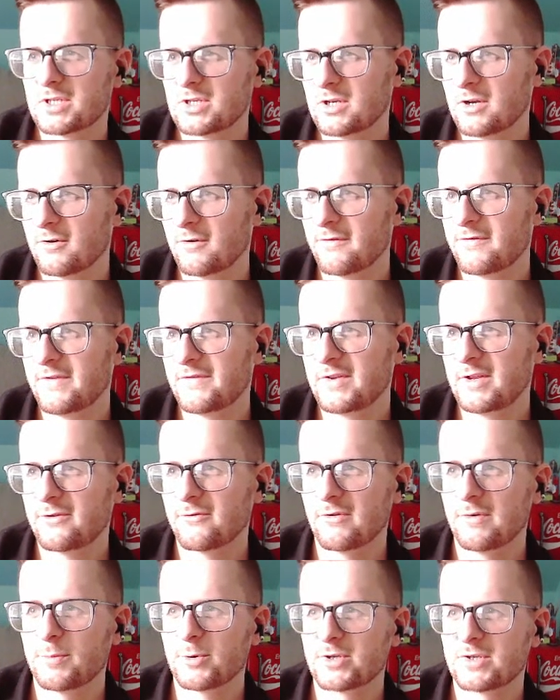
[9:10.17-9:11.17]
year,
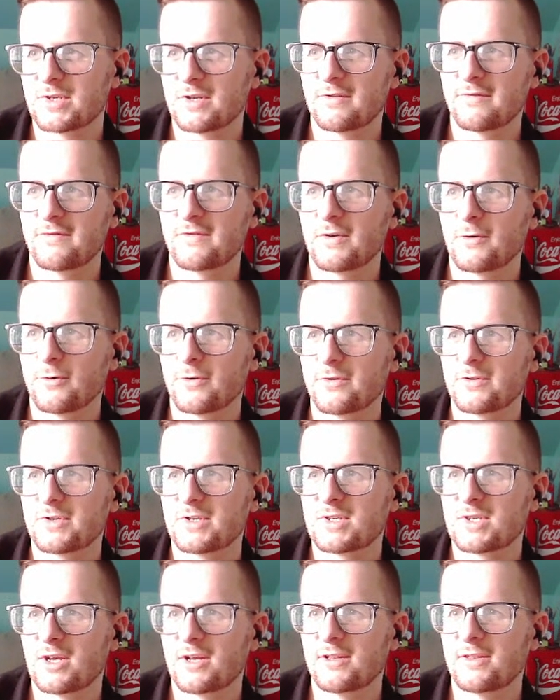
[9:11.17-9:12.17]
53% of voters
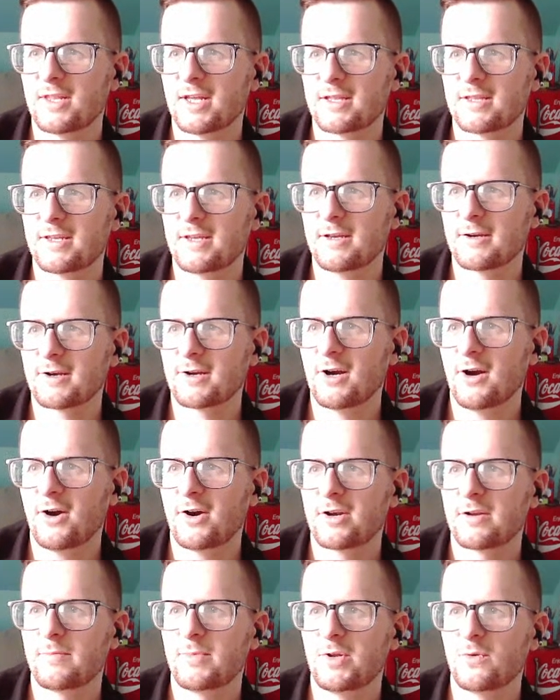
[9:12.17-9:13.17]
said that the
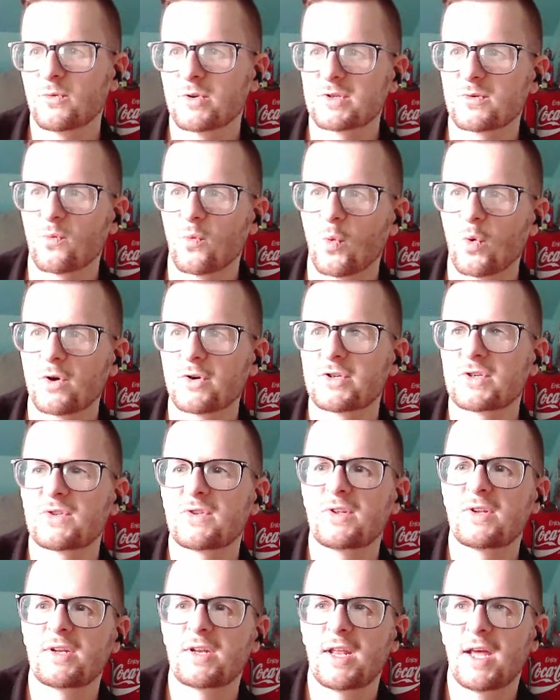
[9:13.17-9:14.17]
economy was worse
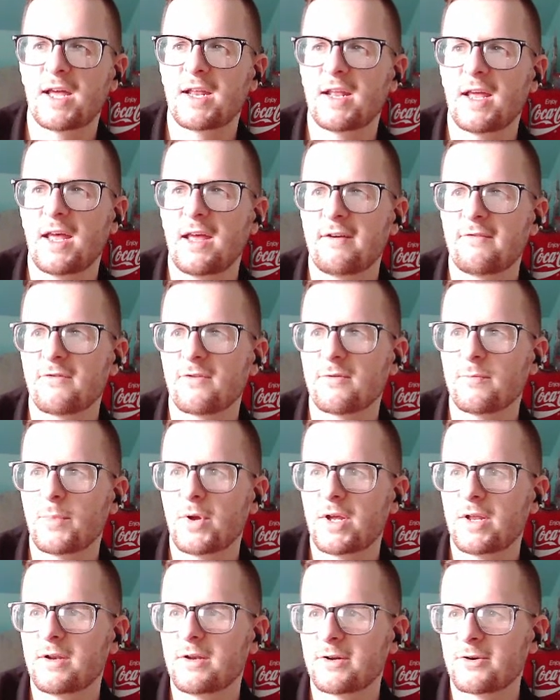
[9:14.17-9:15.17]
than it had ever
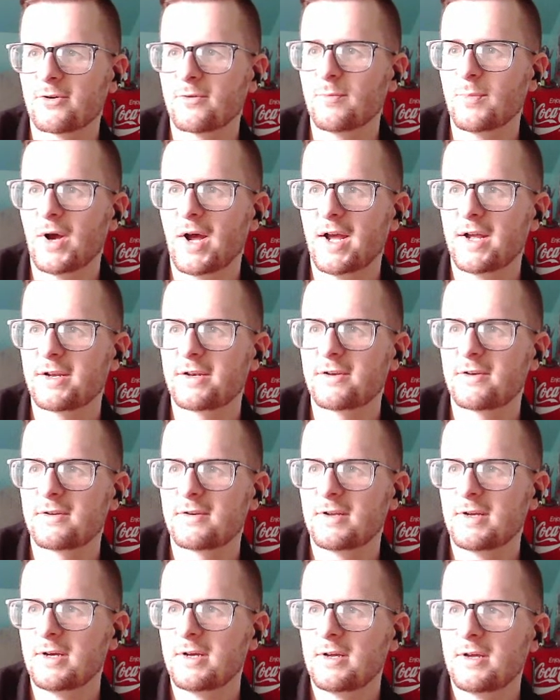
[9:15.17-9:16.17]
been under Biden.
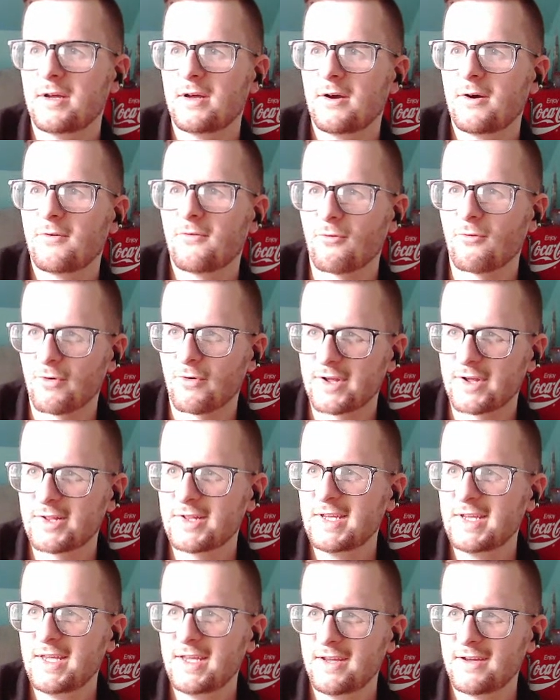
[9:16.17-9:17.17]

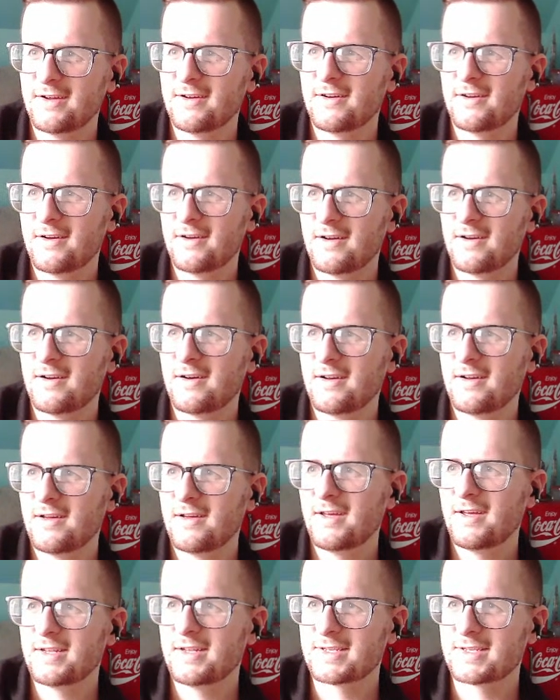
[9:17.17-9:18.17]
Really?
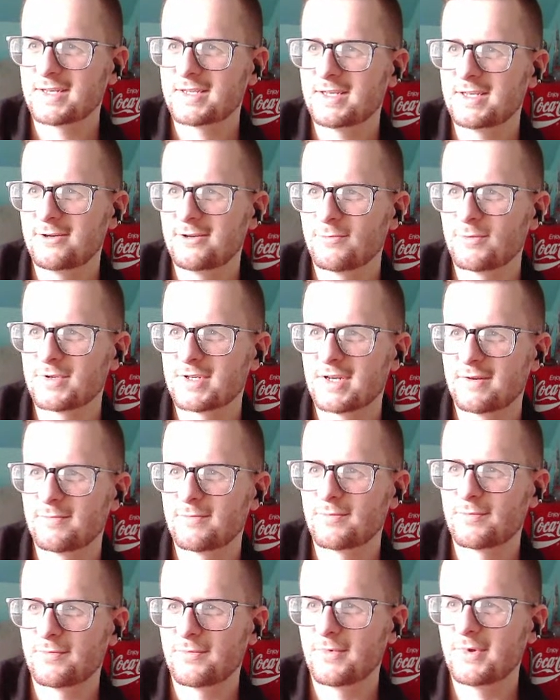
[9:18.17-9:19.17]
And 62%,
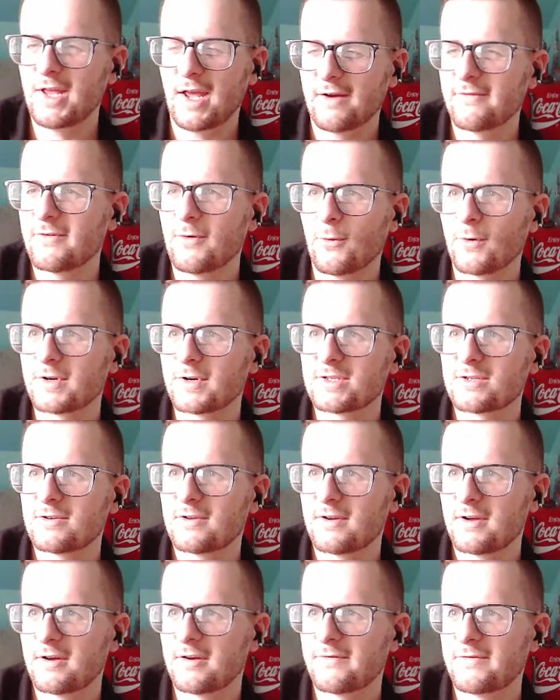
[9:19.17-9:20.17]
yeah, of course.
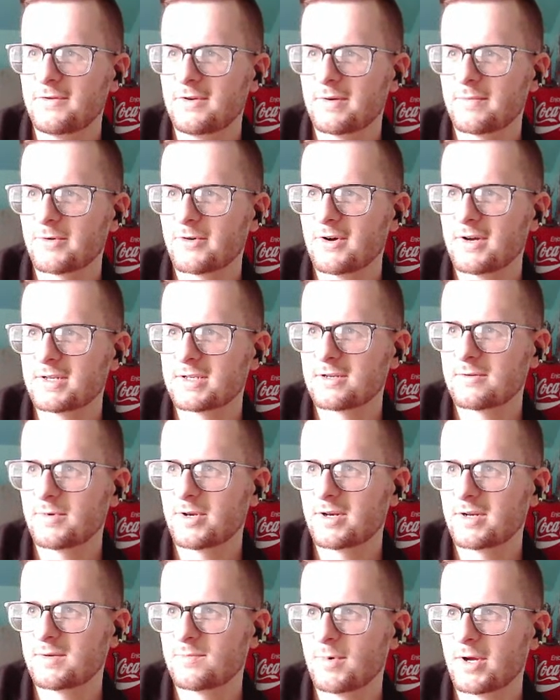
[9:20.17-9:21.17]
A few Democrats
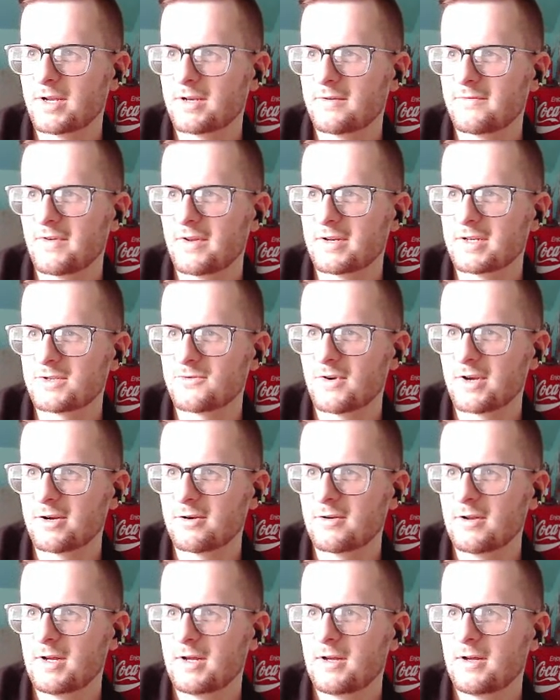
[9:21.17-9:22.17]
committed as Biden defending his record.
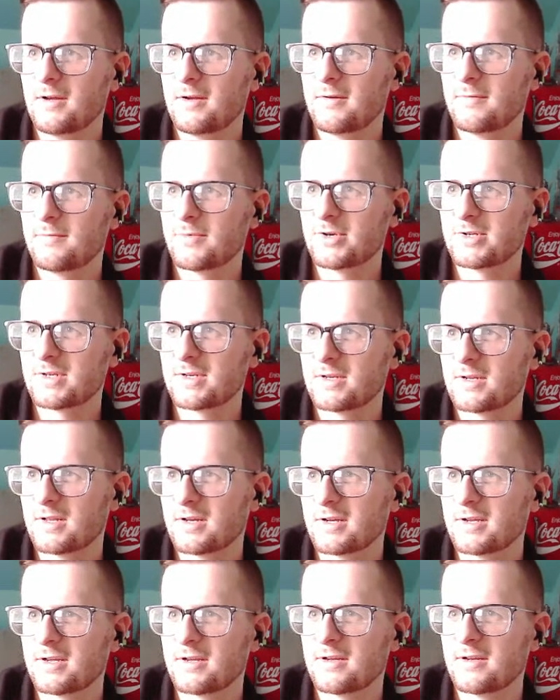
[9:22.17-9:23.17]
President,
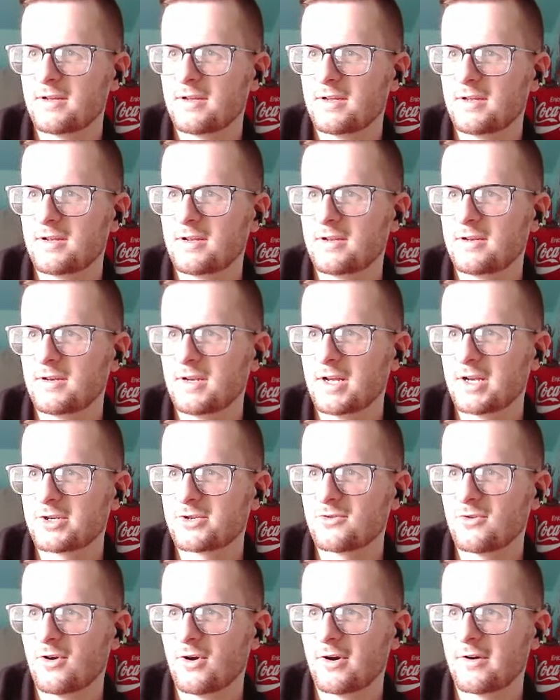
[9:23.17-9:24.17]
like, in
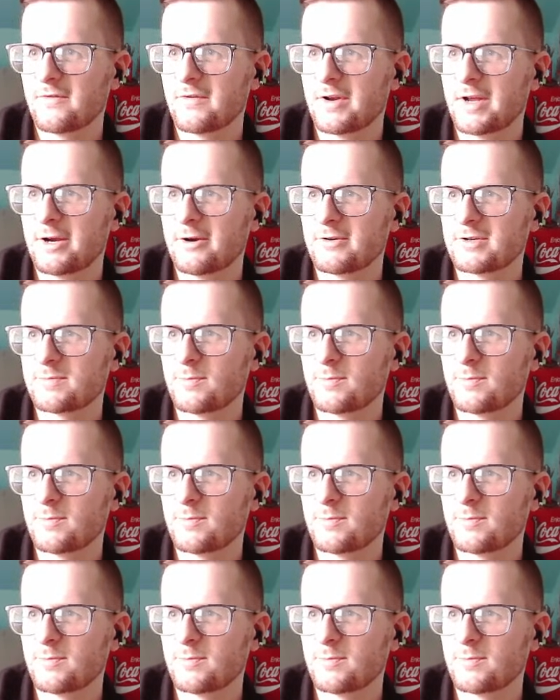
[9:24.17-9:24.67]
National Harvard-Harris